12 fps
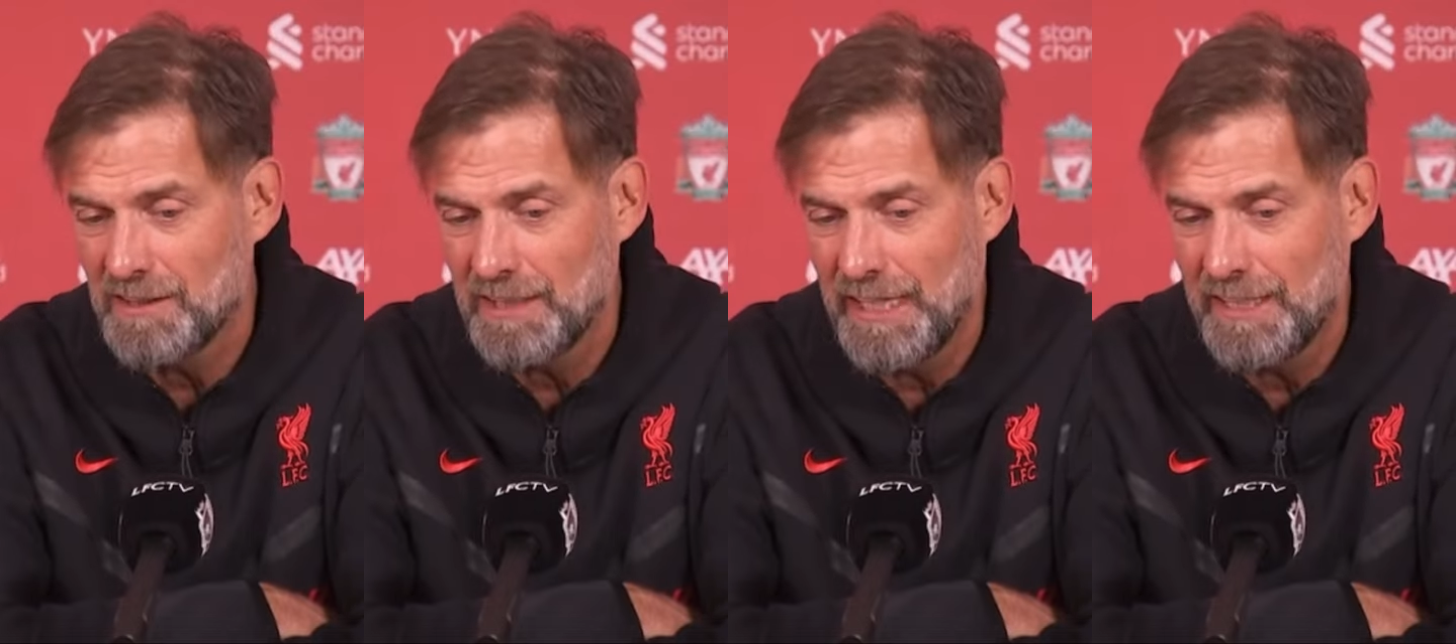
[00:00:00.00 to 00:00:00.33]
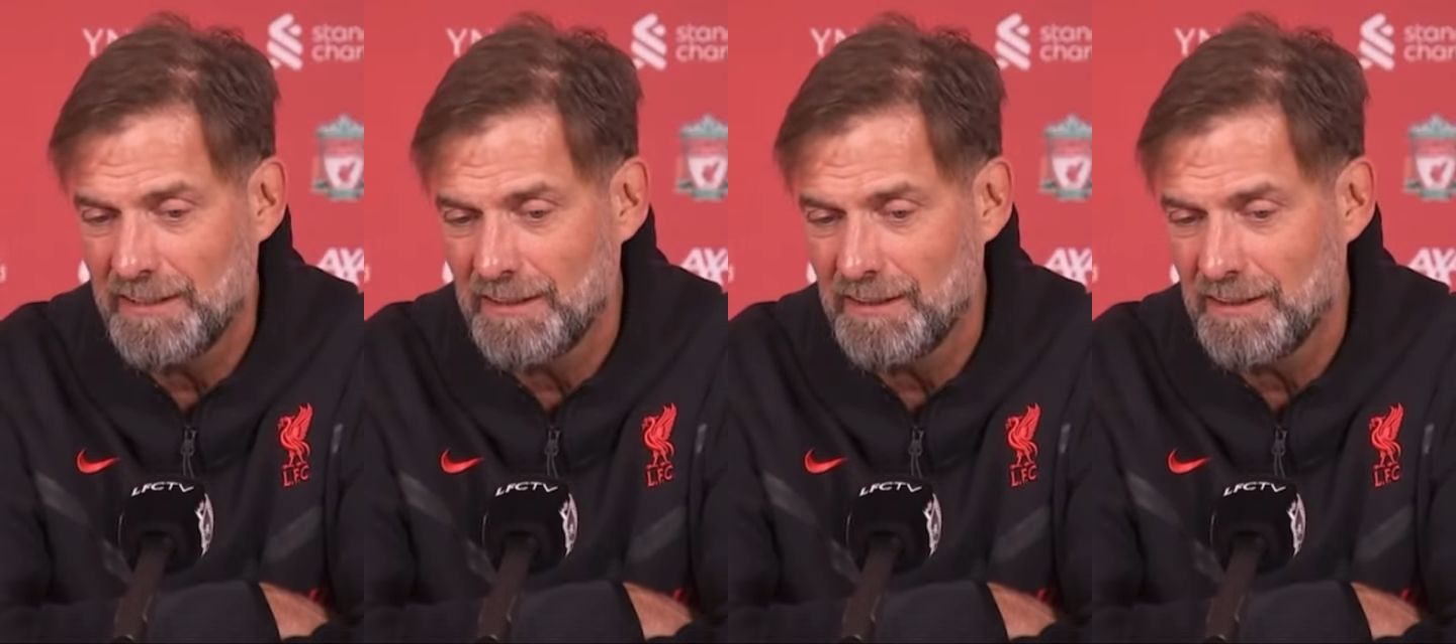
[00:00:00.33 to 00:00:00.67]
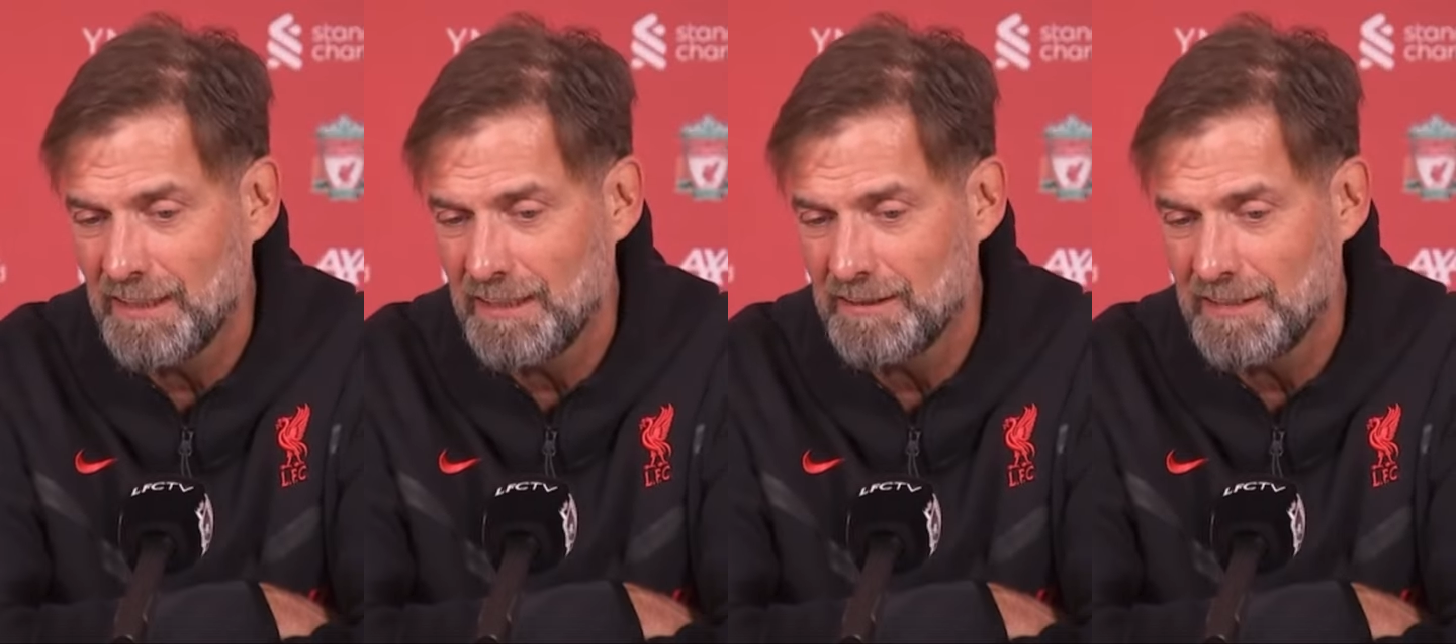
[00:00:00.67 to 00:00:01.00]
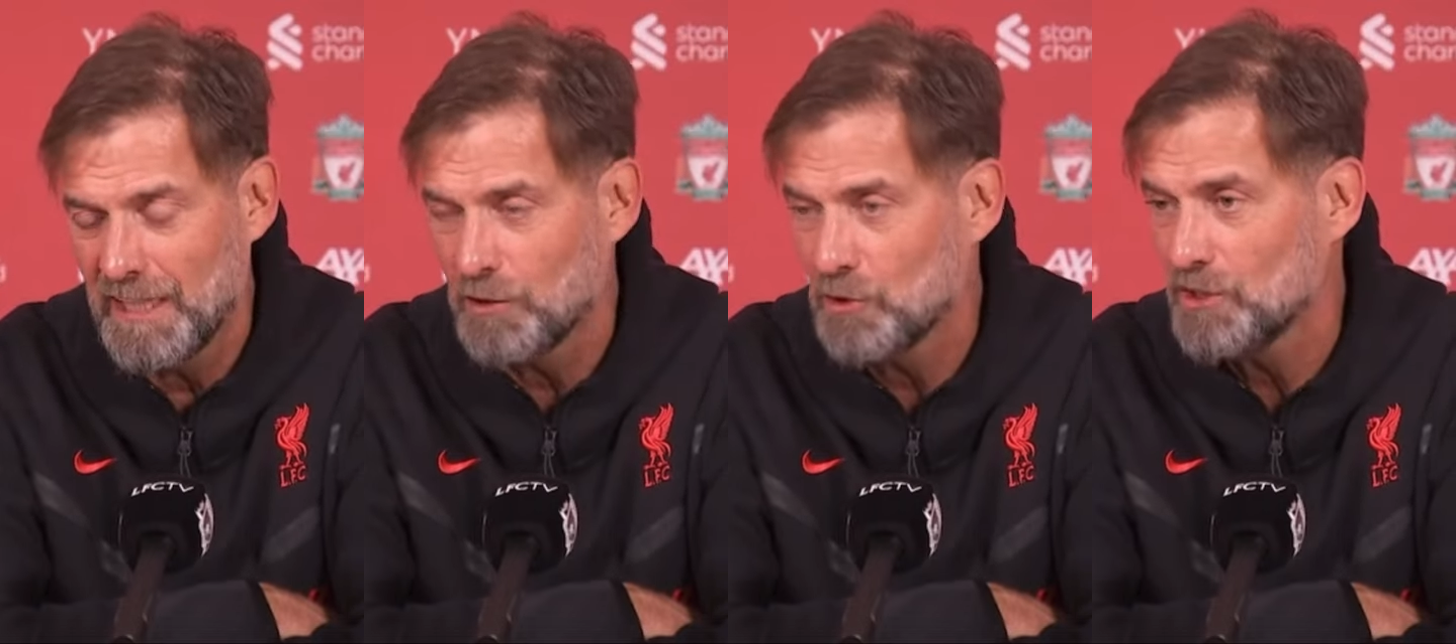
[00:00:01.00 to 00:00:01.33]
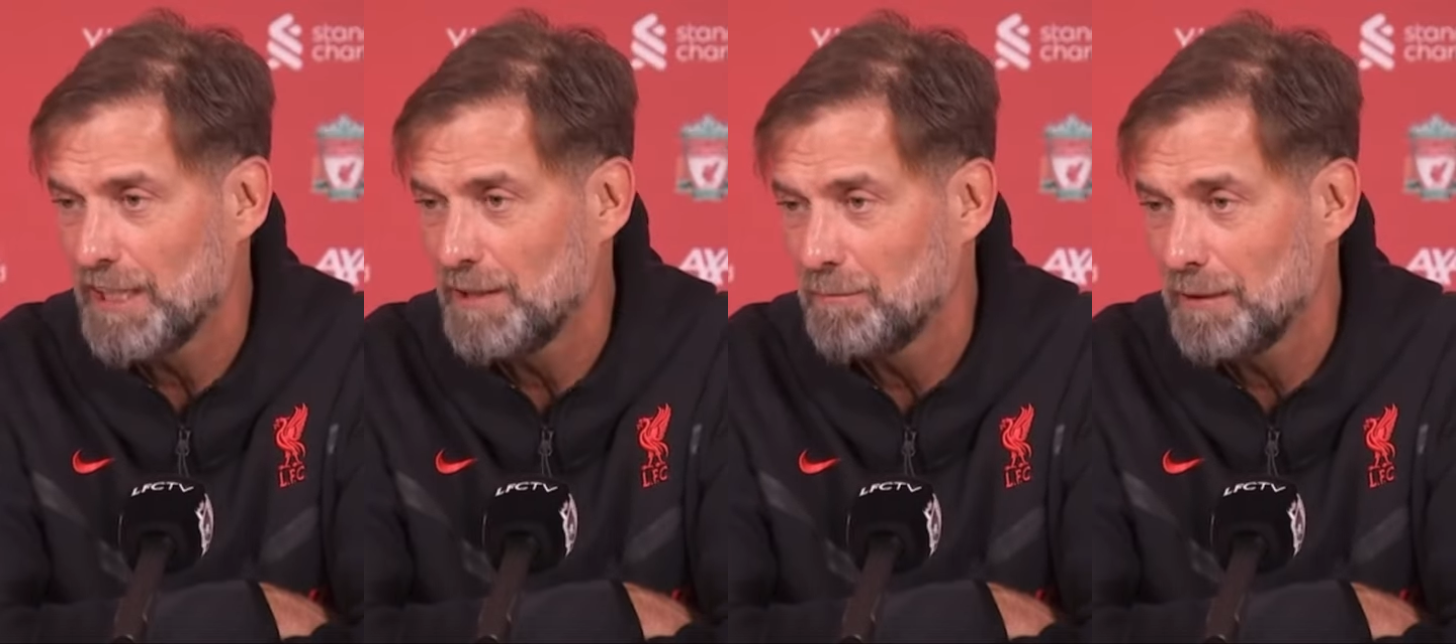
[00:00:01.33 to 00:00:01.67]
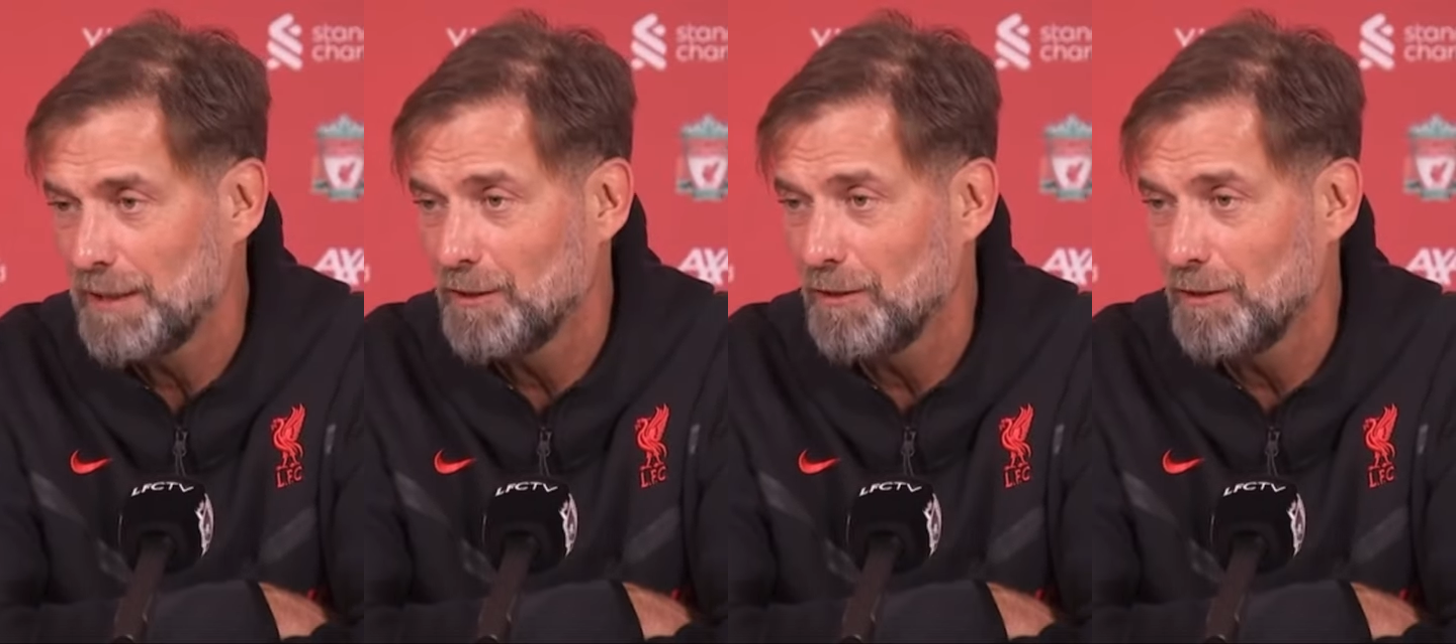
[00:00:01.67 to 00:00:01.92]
dad and Thiago's dad played